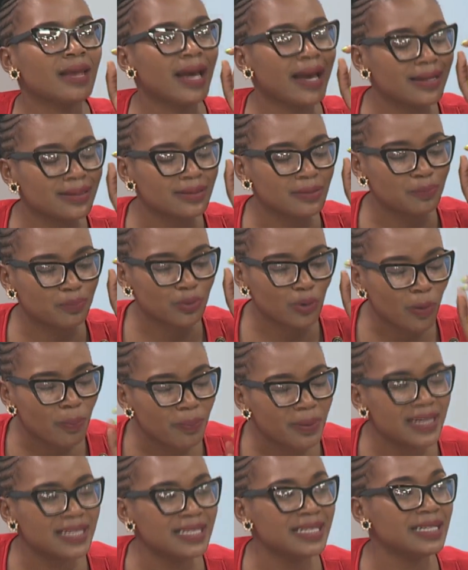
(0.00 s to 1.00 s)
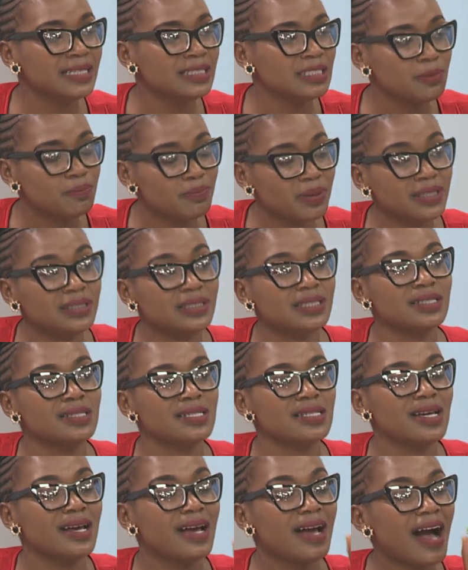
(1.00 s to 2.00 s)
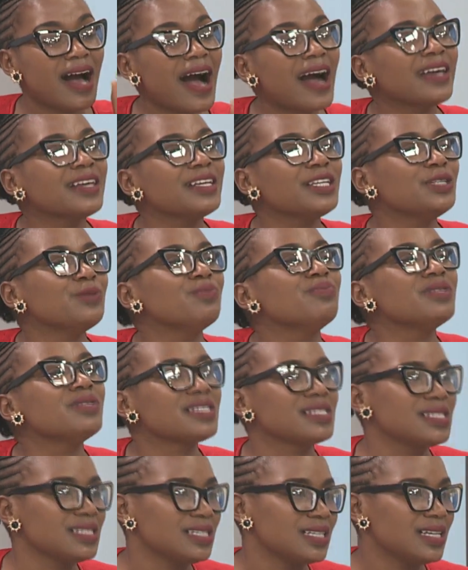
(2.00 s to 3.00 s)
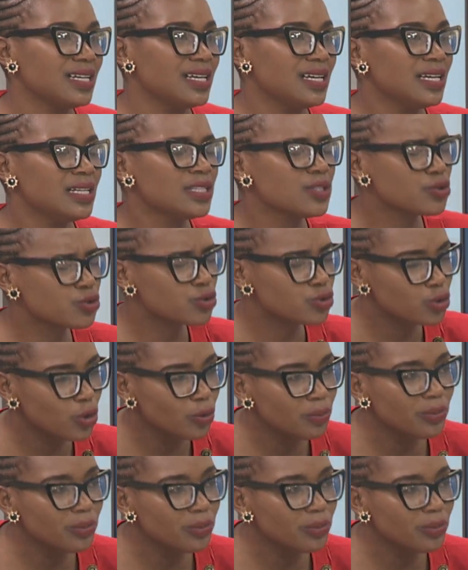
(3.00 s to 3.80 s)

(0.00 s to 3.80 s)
and properly independent IEBC, so